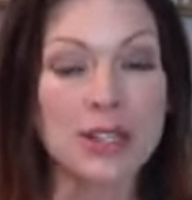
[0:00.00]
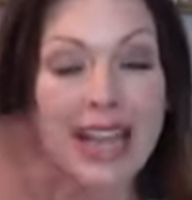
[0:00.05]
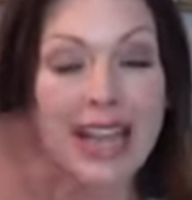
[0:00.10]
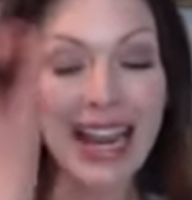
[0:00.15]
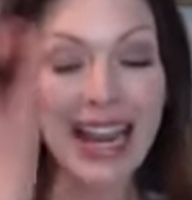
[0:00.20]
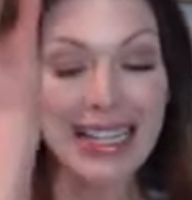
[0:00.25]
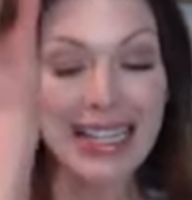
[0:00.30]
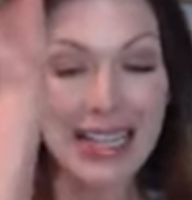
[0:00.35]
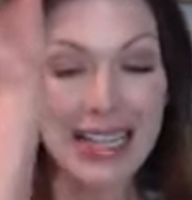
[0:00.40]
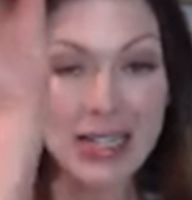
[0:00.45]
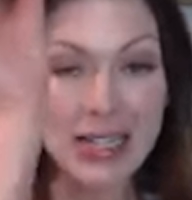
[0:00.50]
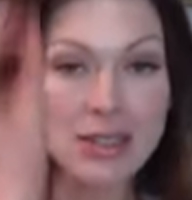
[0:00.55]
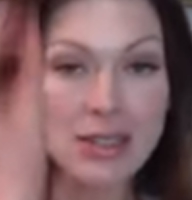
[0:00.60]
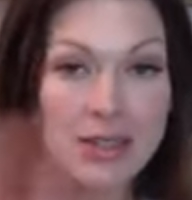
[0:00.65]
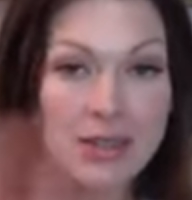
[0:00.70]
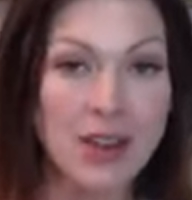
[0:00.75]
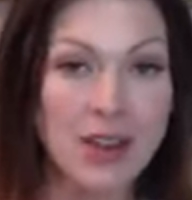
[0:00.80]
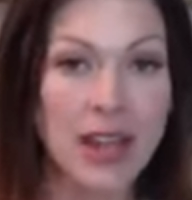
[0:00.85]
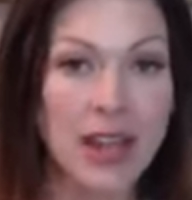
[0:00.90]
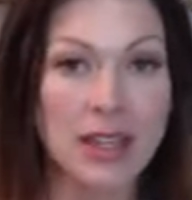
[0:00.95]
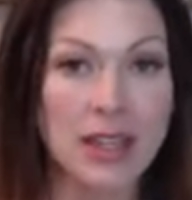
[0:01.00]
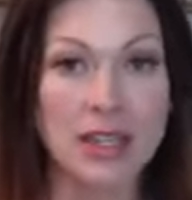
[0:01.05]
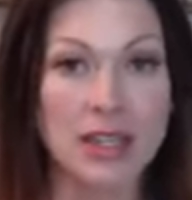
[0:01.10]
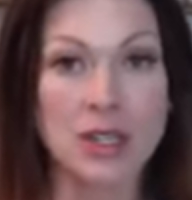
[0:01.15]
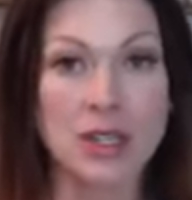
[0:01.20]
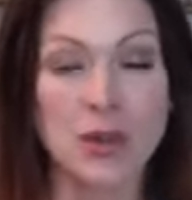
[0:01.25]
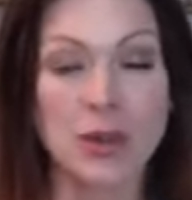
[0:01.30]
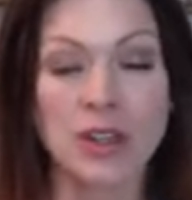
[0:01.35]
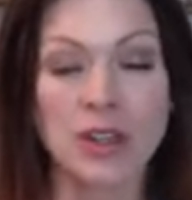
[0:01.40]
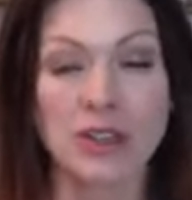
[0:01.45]
to identify the
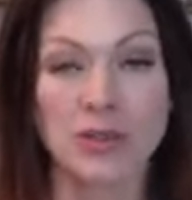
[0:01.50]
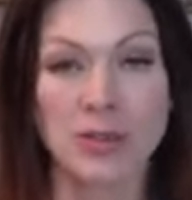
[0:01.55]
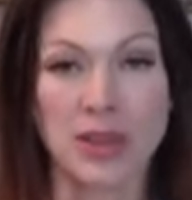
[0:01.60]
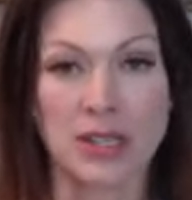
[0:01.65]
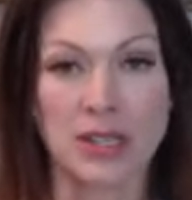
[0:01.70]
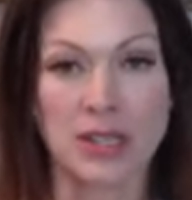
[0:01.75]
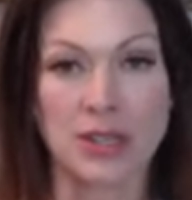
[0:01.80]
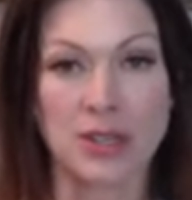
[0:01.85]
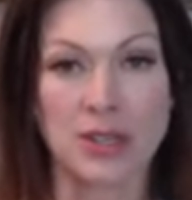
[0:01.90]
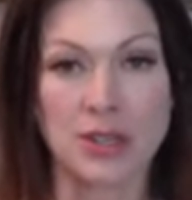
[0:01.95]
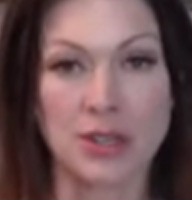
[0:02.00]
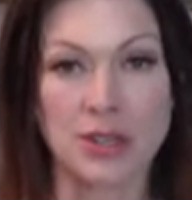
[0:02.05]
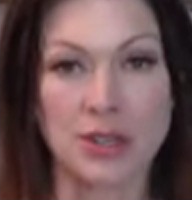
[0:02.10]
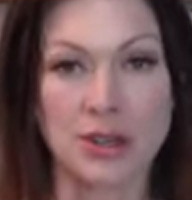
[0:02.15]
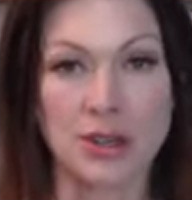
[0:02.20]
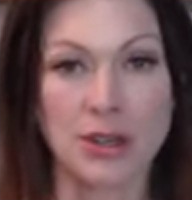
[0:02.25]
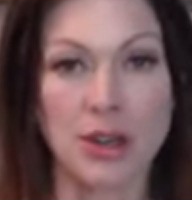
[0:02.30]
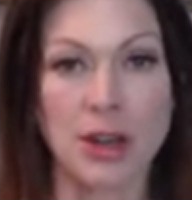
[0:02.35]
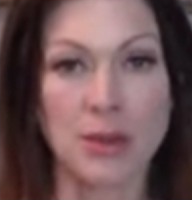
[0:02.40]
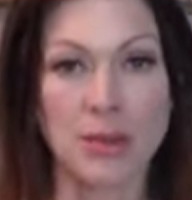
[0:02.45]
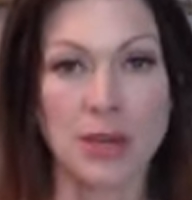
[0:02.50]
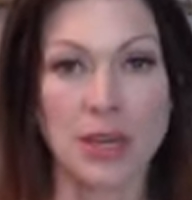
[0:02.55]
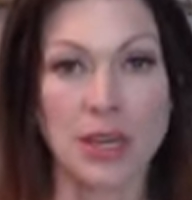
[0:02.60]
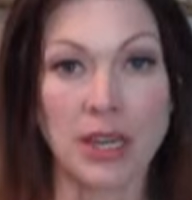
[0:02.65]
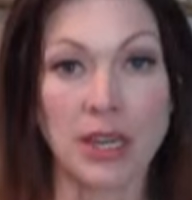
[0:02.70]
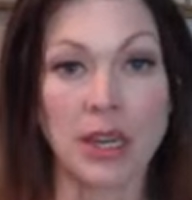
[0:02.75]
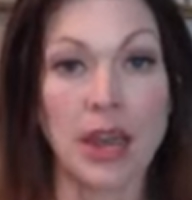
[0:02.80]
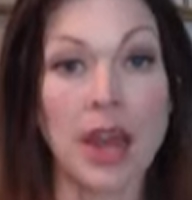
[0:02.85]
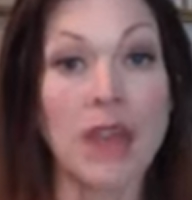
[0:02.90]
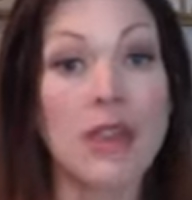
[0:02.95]
intuitive messages that are coming
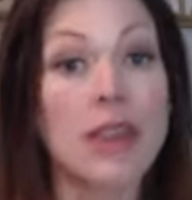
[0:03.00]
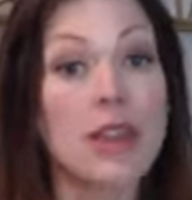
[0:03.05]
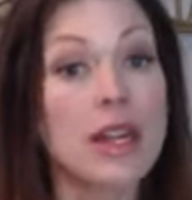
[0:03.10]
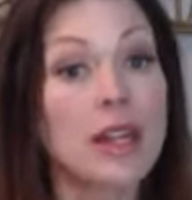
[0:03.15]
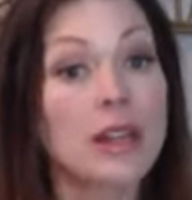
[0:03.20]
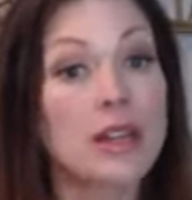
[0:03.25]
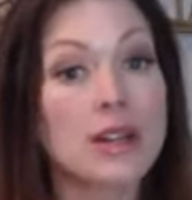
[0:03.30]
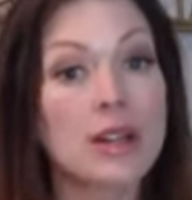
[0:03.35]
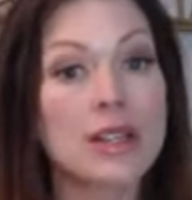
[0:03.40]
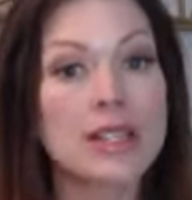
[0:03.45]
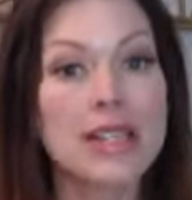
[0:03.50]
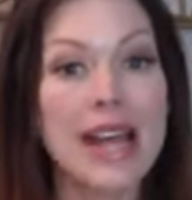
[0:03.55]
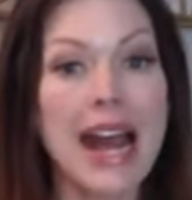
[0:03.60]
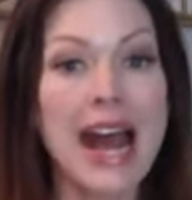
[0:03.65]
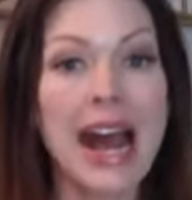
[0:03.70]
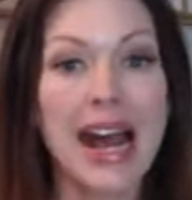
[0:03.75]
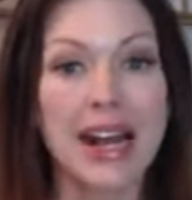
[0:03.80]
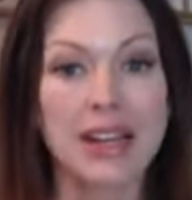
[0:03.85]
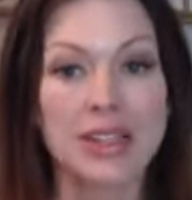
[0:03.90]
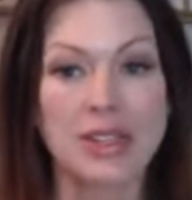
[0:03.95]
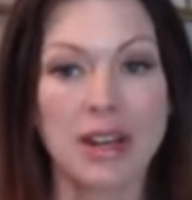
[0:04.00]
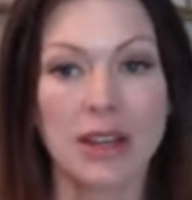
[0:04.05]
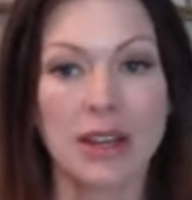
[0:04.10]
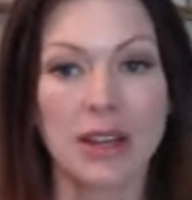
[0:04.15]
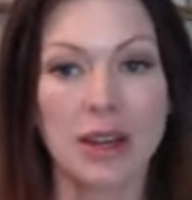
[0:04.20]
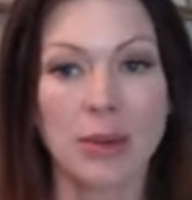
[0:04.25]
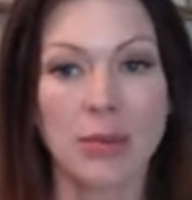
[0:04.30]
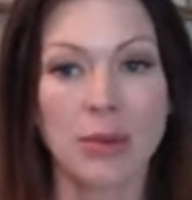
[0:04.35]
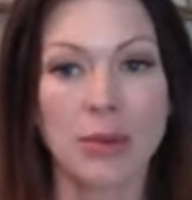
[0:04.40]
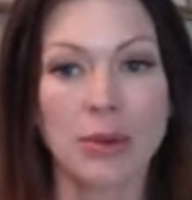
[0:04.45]
in and then learn to act on
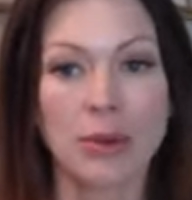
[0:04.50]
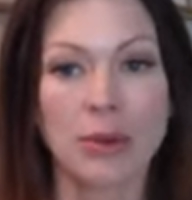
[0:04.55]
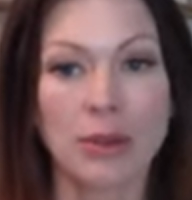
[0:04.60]
them.